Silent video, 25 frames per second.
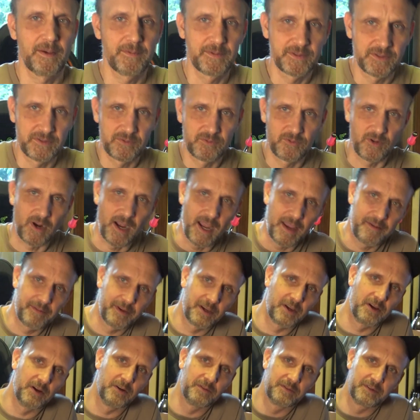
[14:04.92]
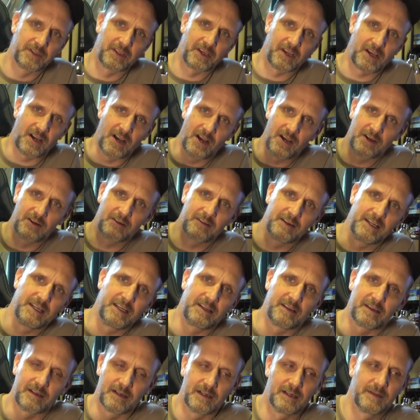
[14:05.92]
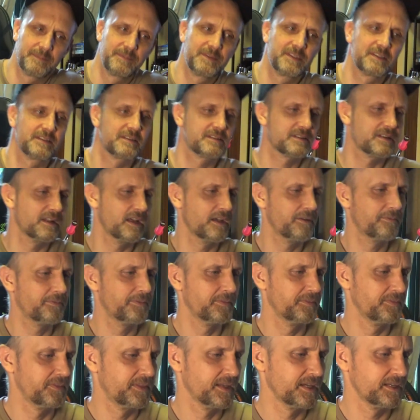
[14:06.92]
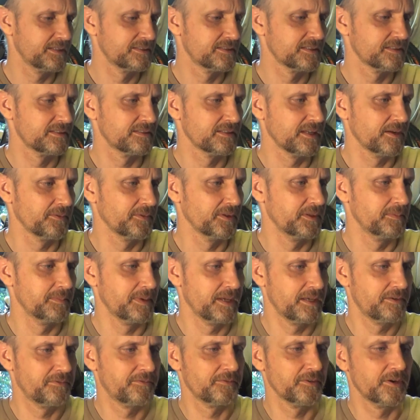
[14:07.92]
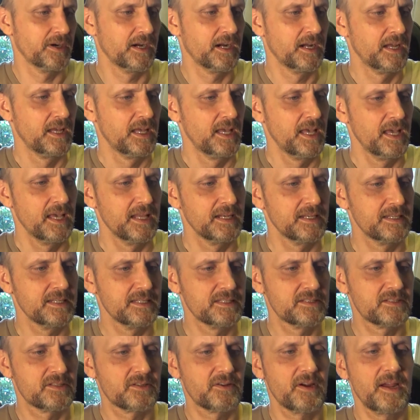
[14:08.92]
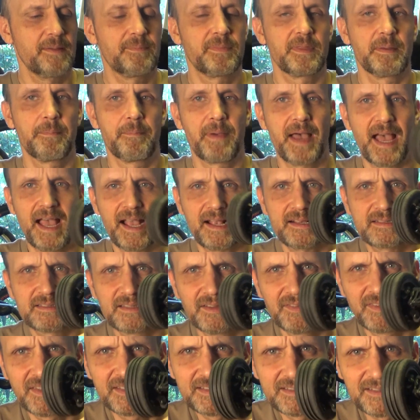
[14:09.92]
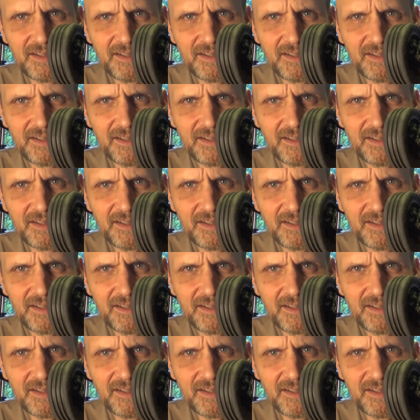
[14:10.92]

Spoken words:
was driving over the concrete curbs and stuff and things it's not really made for, did scrape the backs on these